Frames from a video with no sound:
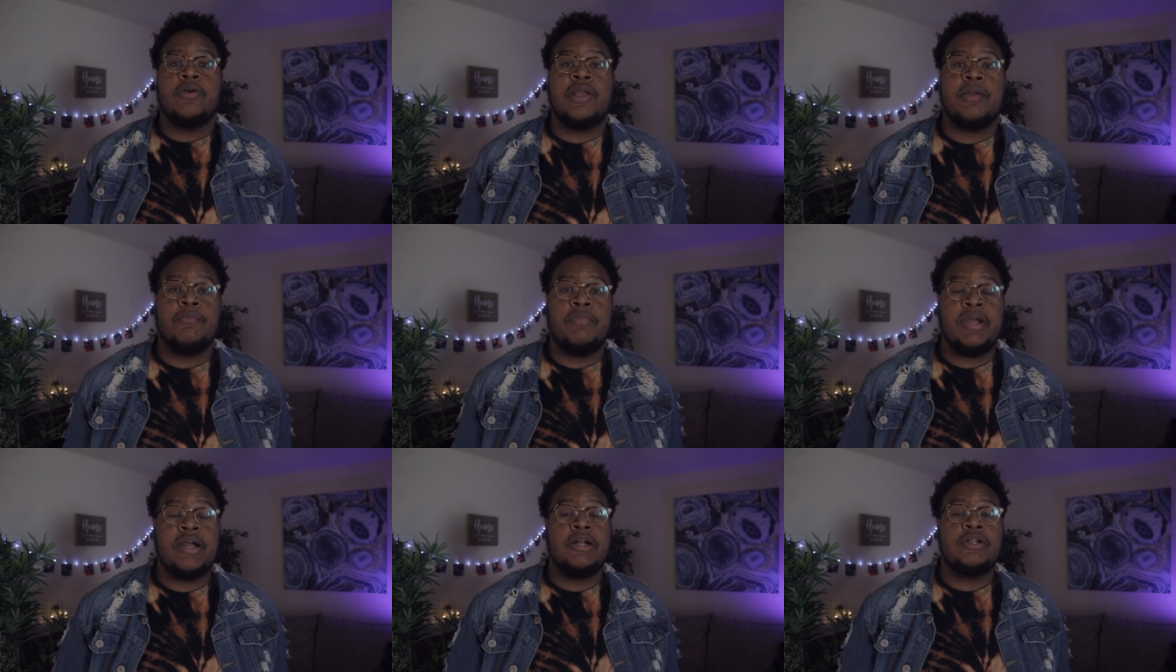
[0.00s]

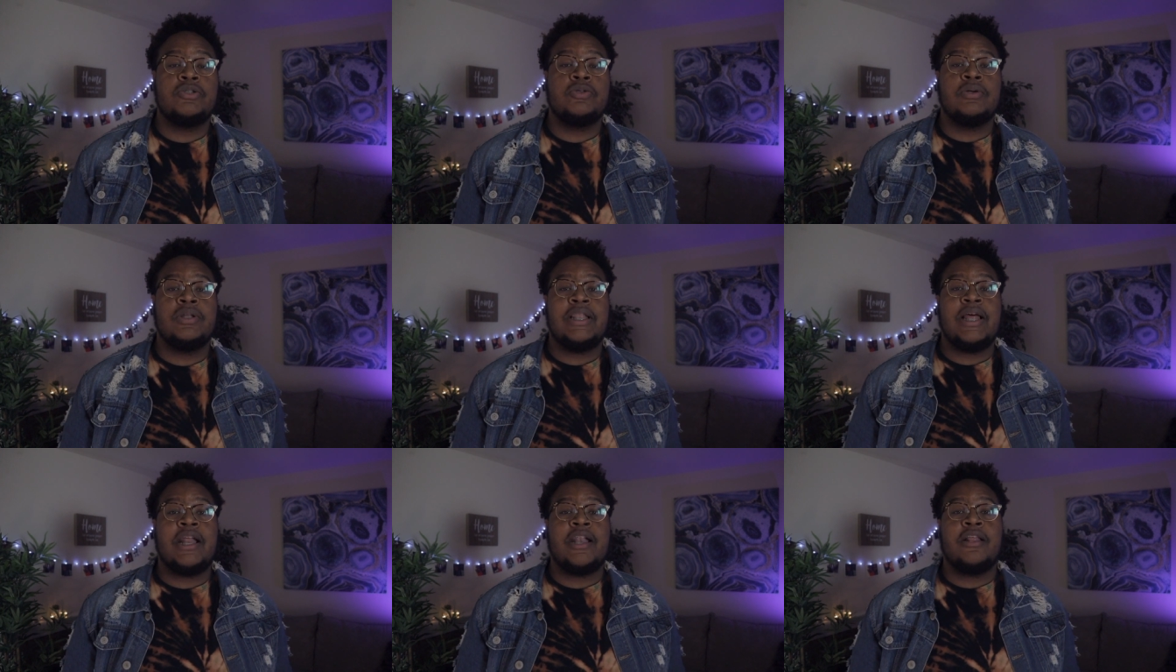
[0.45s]
compared to
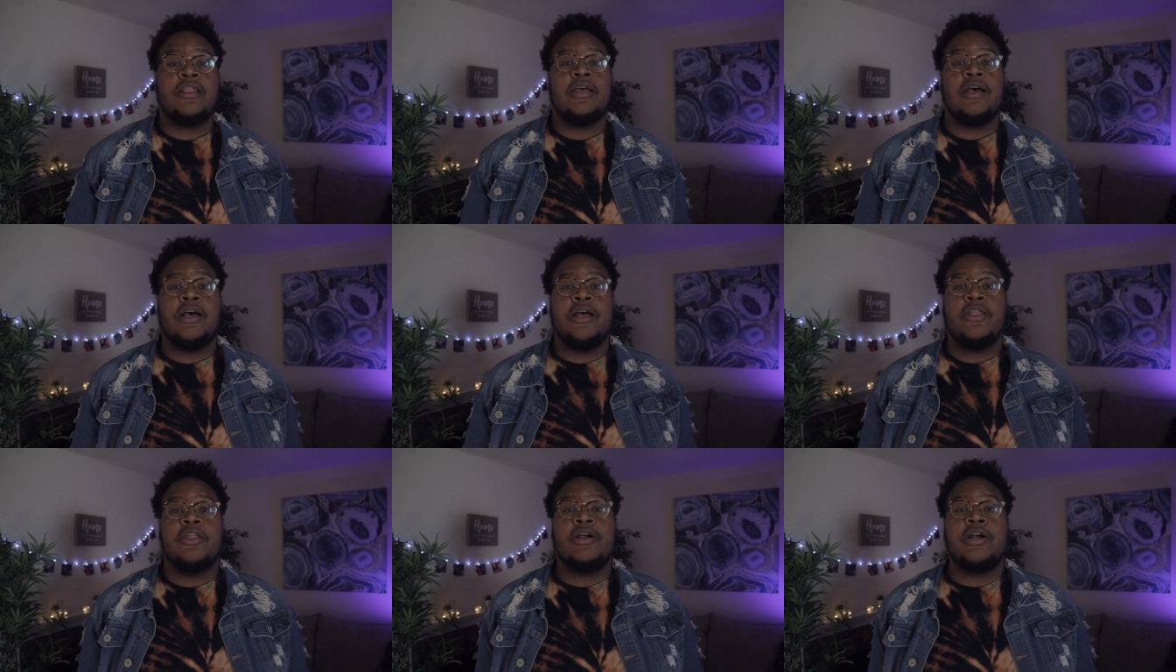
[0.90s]
a lot of the
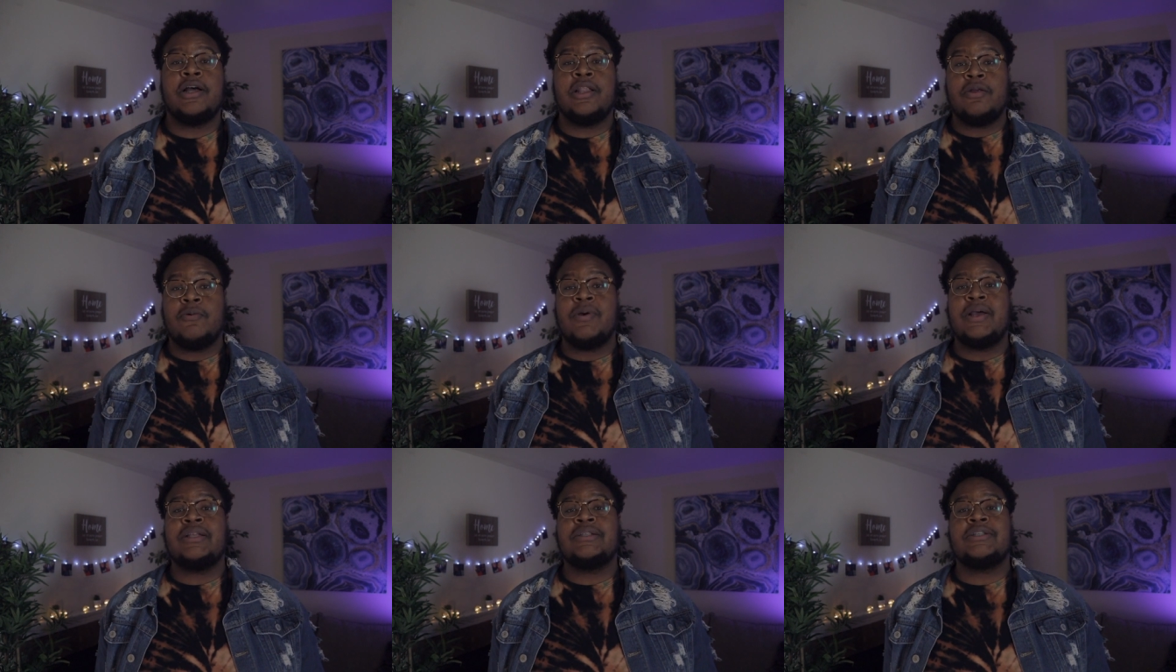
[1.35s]
other
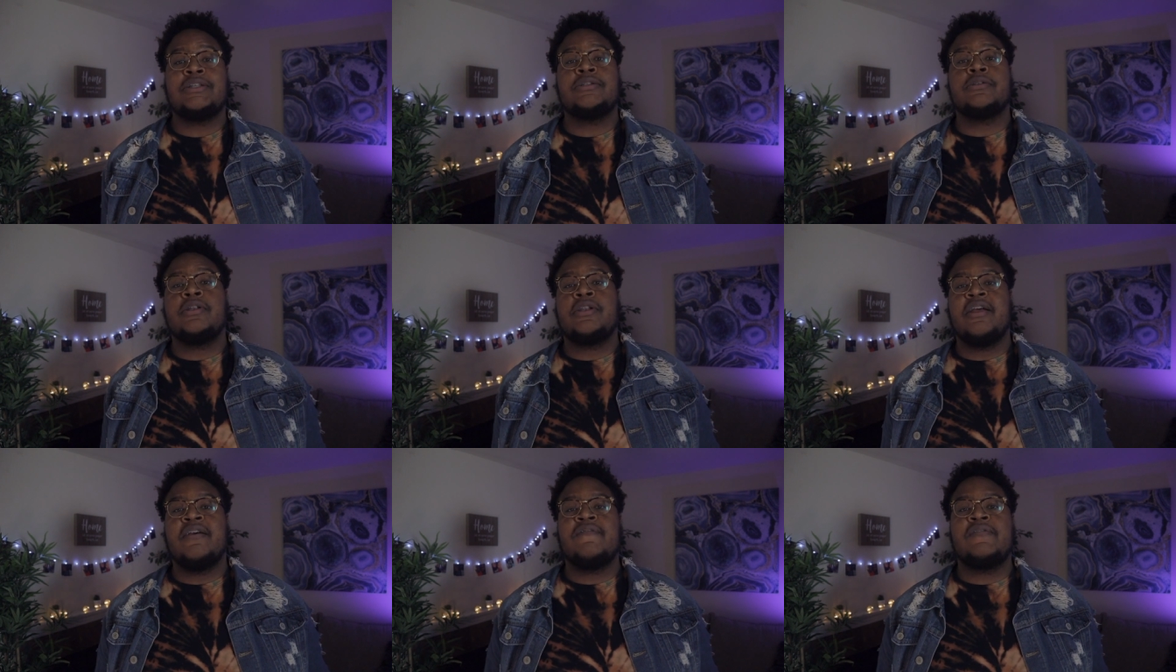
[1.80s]
colorways, these
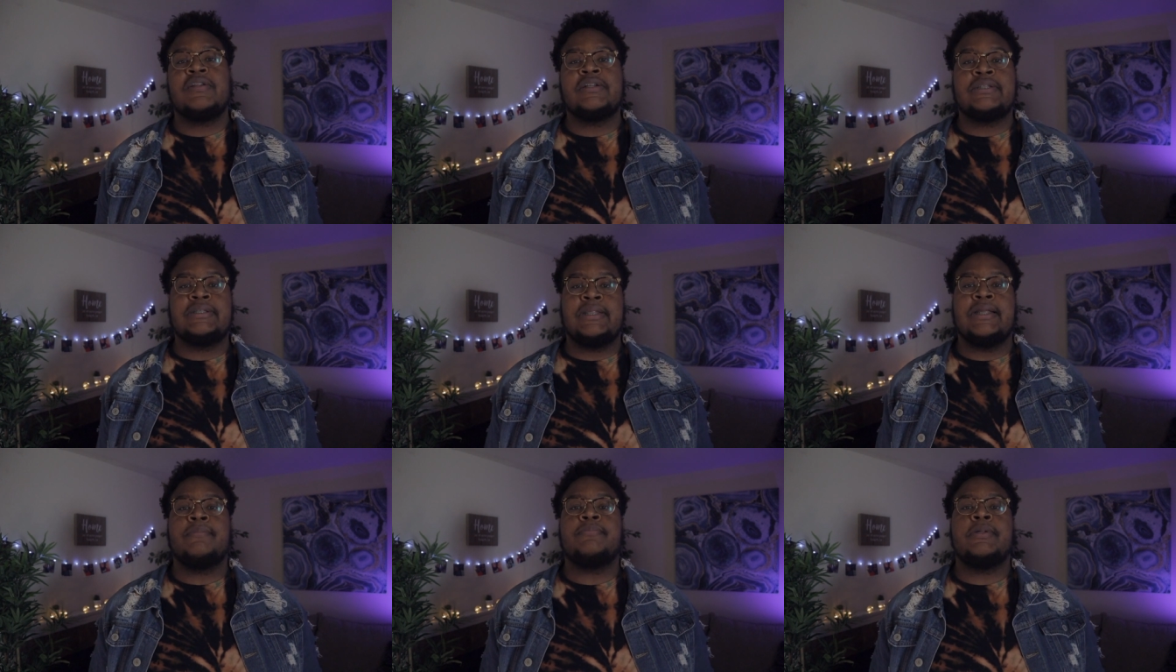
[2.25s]
are definitely
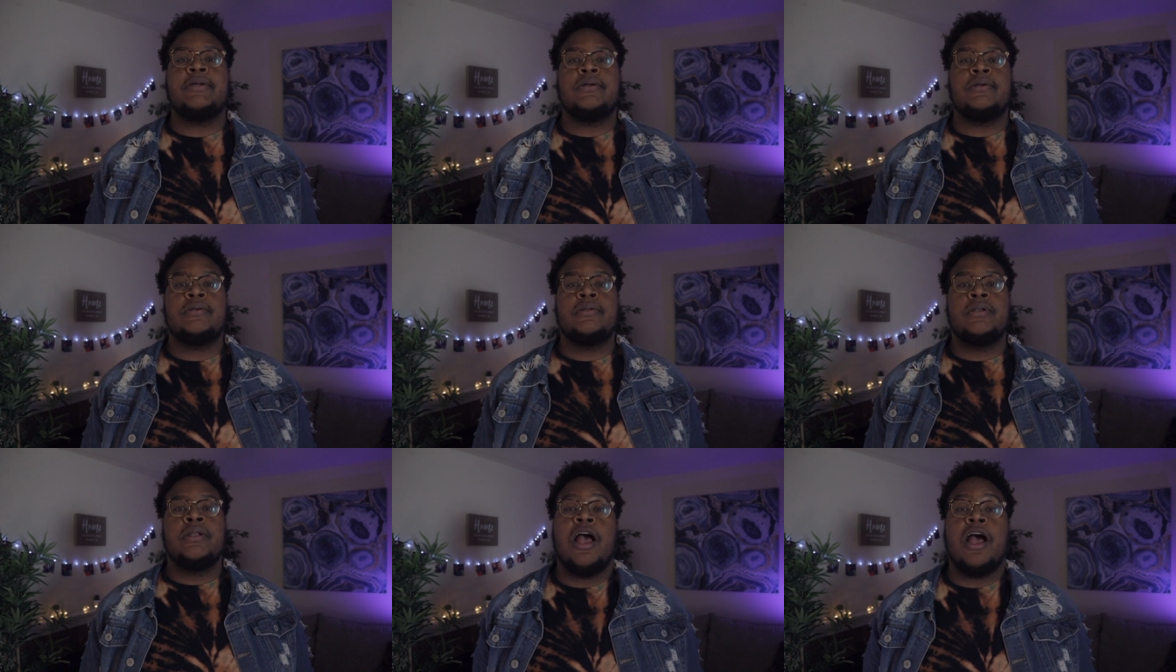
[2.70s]
slept
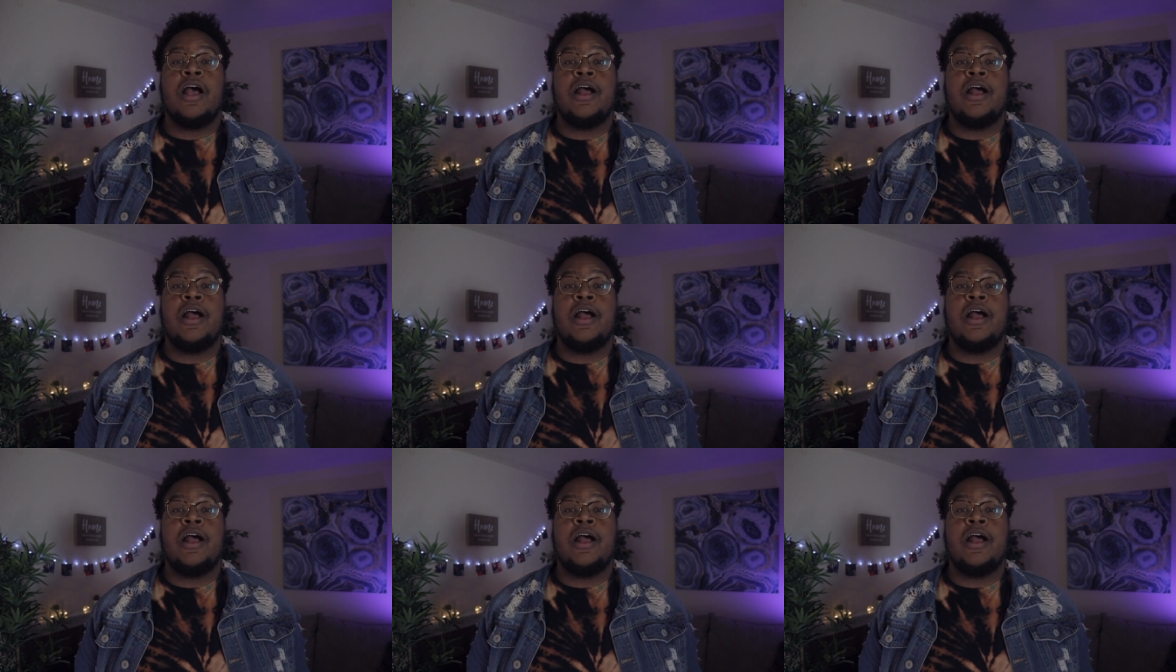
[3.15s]
on.